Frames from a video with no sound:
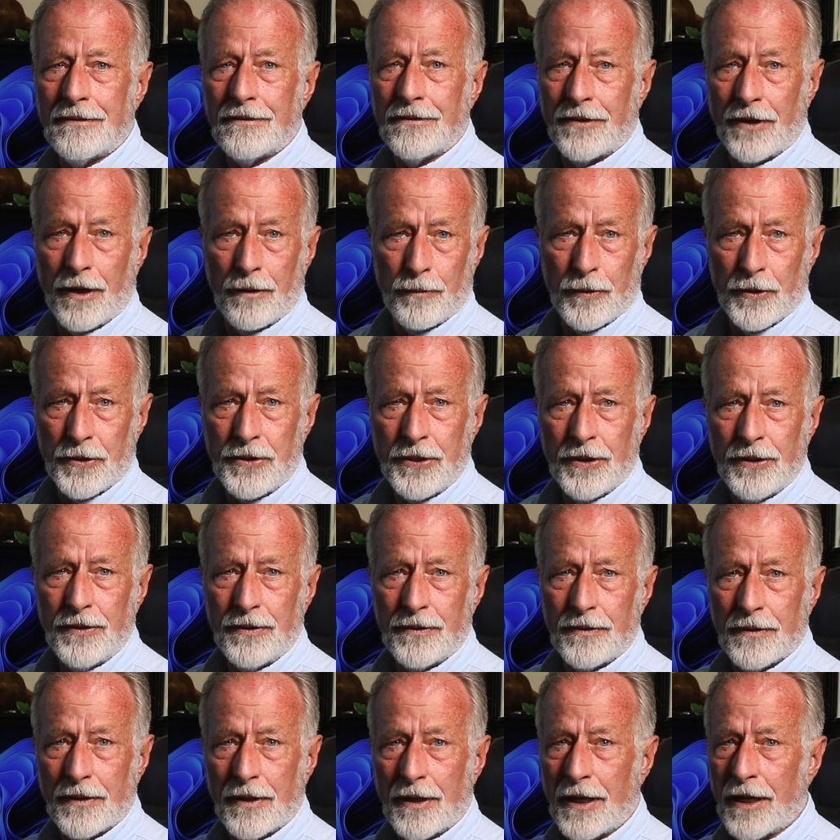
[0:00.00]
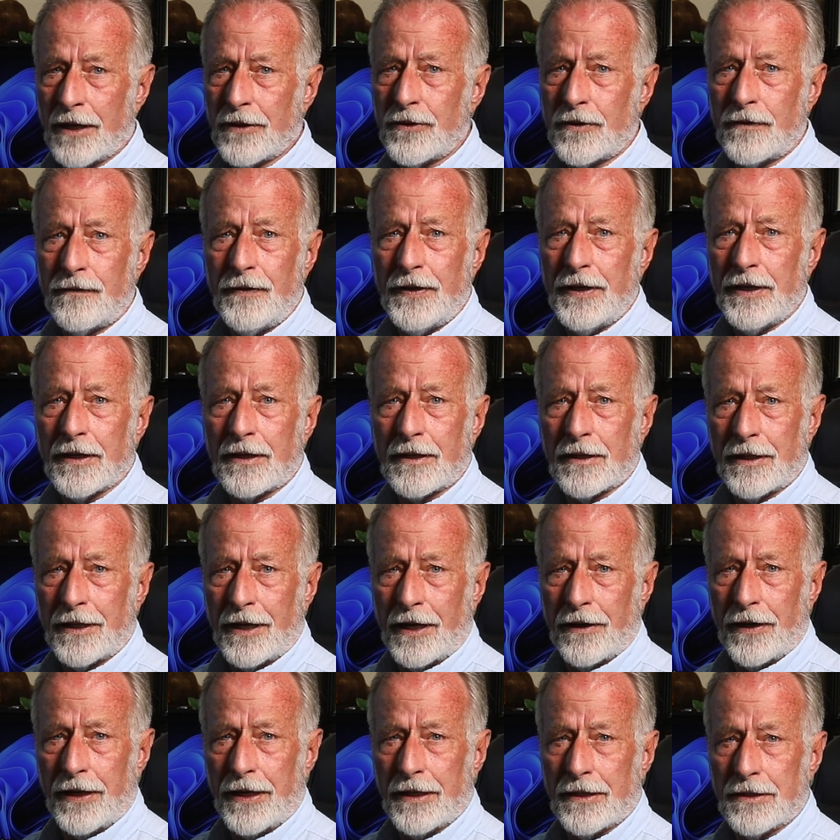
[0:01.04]
Number 2, other vehicle
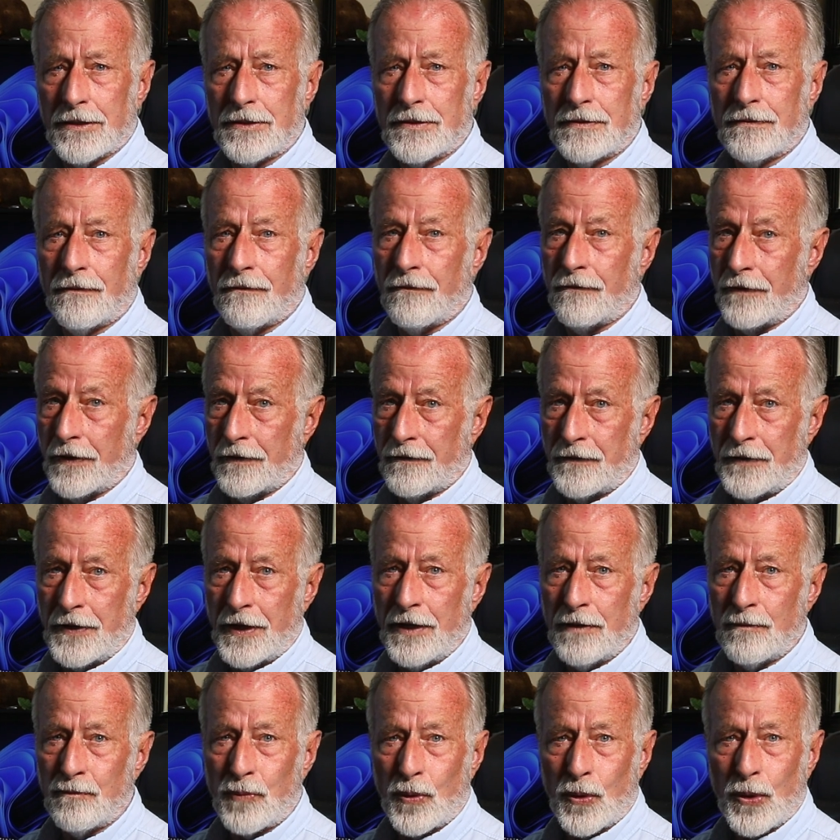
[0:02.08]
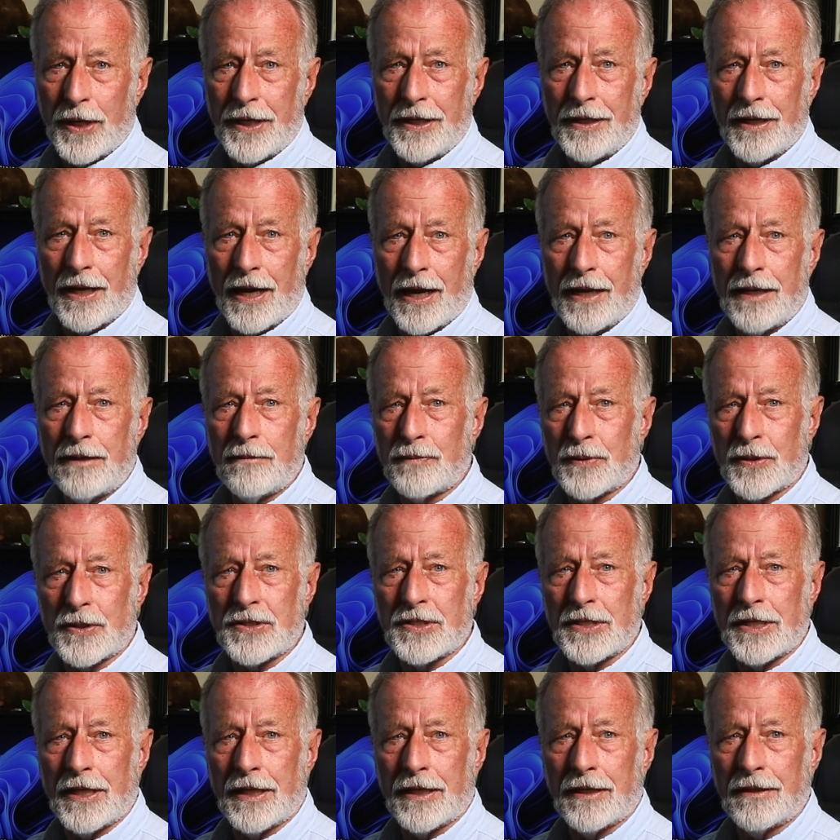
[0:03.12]
areas,
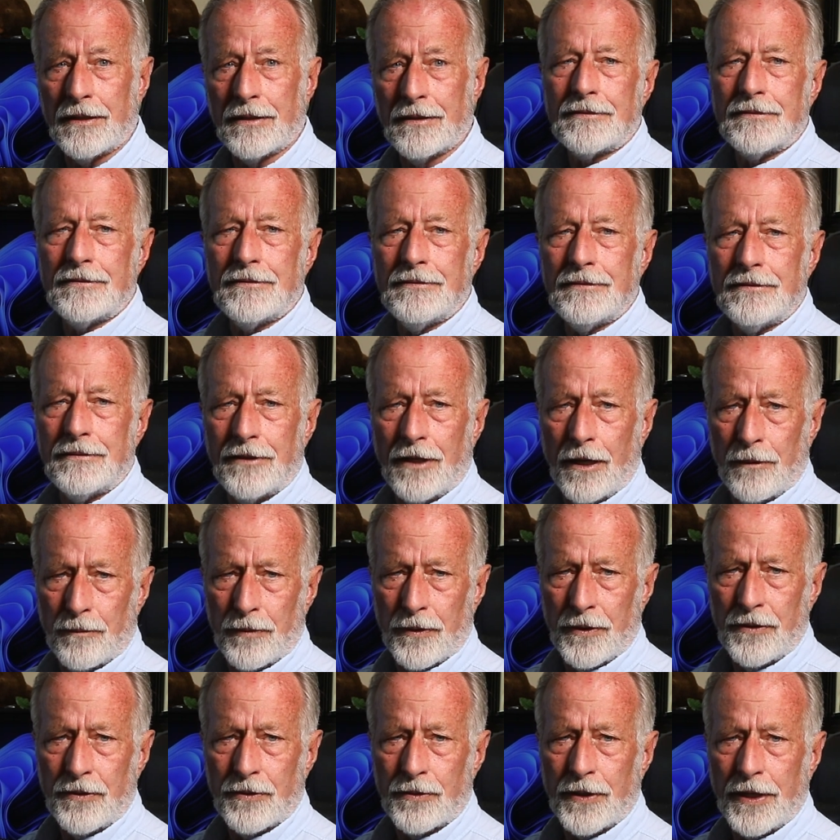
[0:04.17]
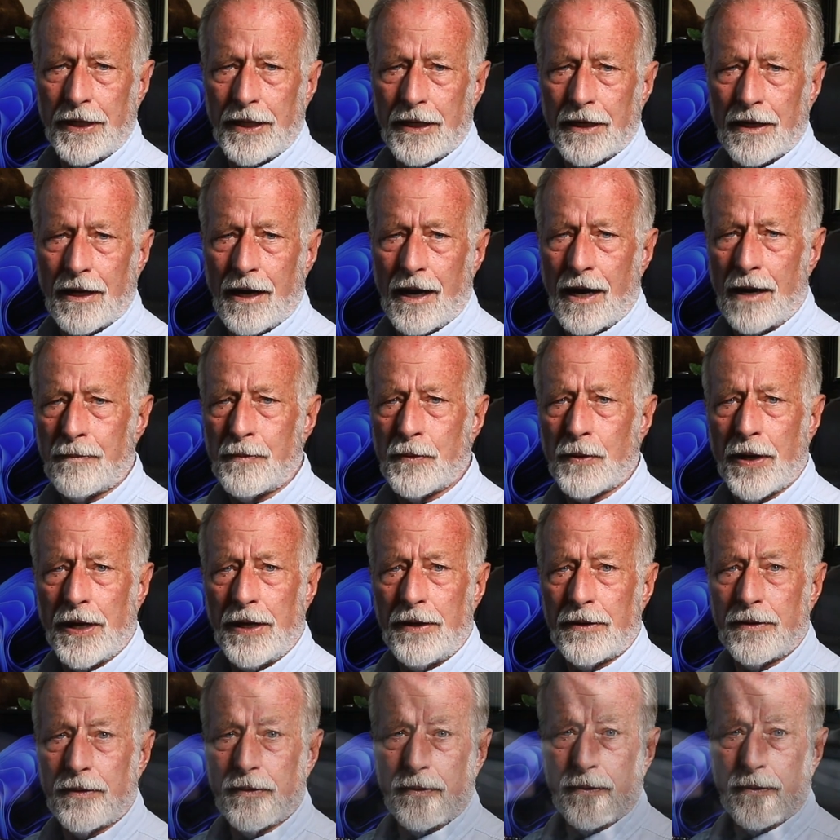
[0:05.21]
15.9%. Number 3, operator